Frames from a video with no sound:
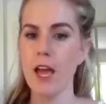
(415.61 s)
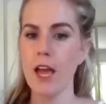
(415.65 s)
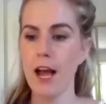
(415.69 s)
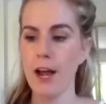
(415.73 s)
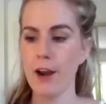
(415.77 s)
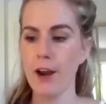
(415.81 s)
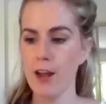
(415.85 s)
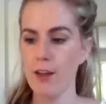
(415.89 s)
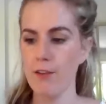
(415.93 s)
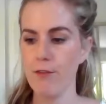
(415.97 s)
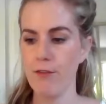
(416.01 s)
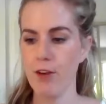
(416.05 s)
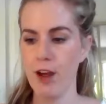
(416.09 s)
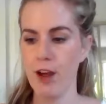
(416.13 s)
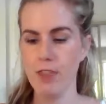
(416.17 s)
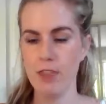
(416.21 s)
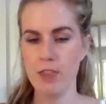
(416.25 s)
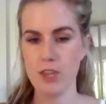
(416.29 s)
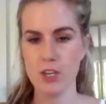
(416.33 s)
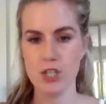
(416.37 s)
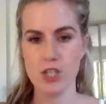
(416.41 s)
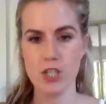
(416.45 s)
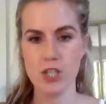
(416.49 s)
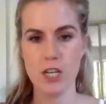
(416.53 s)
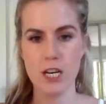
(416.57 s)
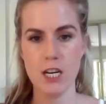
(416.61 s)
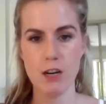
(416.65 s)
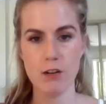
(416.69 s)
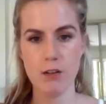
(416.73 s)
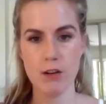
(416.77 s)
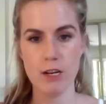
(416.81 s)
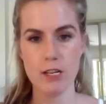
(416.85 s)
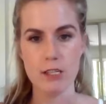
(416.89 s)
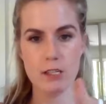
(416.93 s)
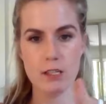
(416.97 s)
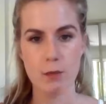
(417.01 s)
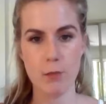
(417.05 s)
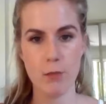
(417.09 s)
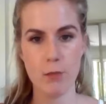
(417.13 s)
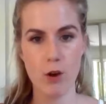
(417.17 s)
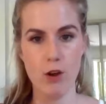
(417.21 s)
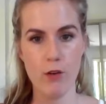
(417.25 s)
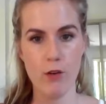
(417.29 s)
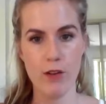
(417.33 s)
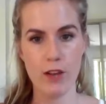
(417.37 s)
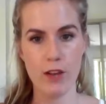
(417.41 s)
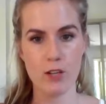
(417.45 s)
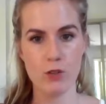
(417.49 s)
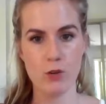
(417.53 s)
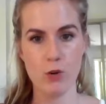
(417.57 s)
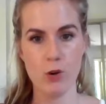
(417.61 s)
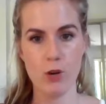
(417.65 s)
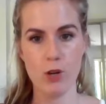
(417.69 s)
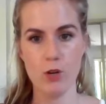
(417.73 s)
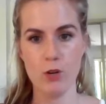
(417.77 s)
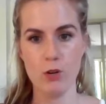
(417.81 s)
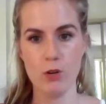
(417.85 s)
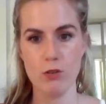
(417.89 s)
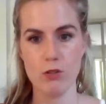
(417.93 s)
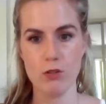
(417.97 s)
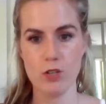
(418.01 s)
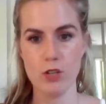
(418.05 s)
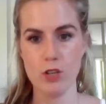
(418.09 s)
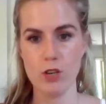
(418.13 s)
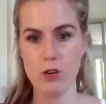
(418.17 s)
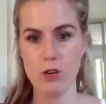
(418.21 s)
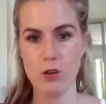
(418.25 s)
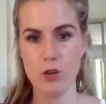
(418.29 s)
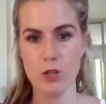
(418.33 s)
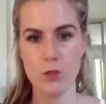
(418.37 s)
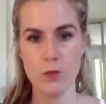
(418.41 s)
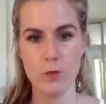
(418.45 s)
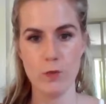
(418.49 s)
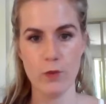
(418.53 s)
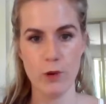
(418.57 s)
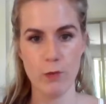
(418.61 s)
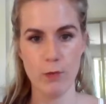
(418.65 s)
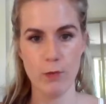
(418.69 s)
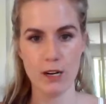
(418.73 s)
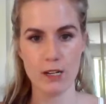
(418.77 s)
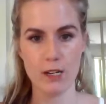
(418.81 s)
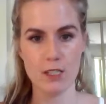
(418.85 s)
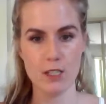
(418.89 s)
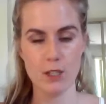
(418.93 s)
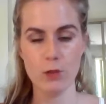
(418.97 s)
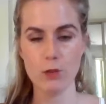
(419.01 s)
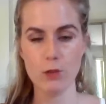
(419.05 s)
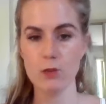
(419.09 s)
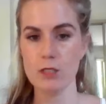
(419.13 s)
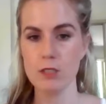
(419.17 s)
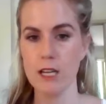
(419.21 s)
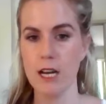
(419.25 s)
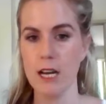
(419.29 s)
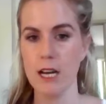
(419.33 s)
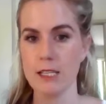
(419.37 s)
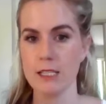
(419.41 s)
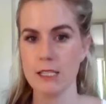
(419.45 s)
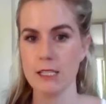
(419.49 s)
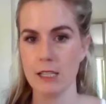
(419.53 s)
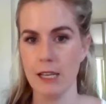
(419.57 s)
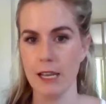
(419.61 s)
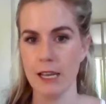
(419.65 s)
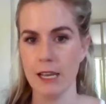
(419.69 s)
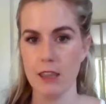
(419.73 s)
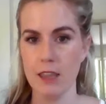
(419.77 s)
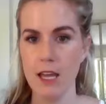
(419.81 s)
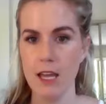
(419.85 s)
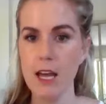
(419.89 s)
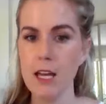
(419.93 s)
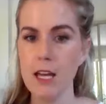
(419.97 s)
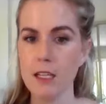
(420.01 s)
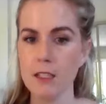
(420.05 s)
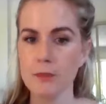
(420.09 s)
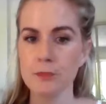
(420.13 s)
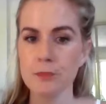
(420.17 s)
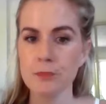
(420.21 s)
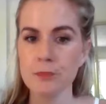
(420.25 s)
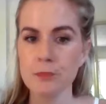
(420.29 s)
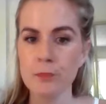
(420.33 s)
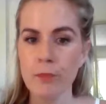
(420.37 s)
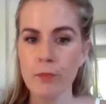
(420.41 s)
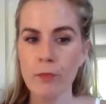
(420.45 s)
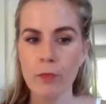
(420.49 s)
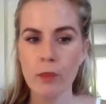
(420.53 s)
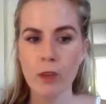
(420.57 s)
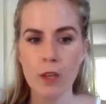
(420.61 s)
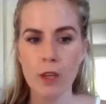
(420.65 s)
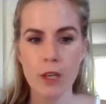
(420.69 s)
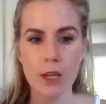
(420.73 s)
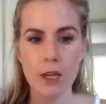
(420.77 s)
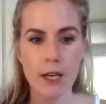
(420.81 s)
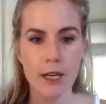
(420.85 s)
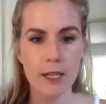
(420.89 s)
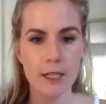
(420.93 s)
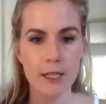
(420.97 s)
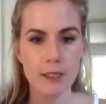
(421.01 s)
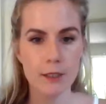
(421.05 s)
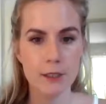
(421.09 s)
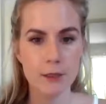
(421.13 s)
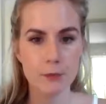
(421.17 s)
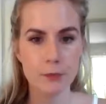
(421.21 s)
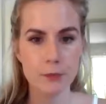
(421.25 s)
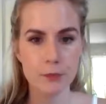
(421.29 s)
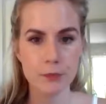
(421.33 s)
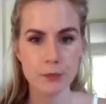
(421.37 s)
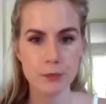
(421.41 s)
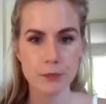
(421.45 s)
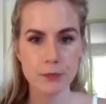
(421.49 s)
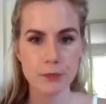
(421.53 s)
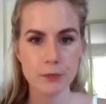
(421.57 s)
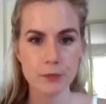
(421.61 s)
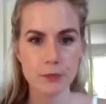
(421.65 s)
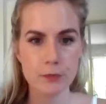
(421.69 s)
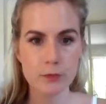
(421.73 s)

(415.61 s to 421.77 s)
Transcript: And I find that cheer is the perfect oil to use for a practical task like that.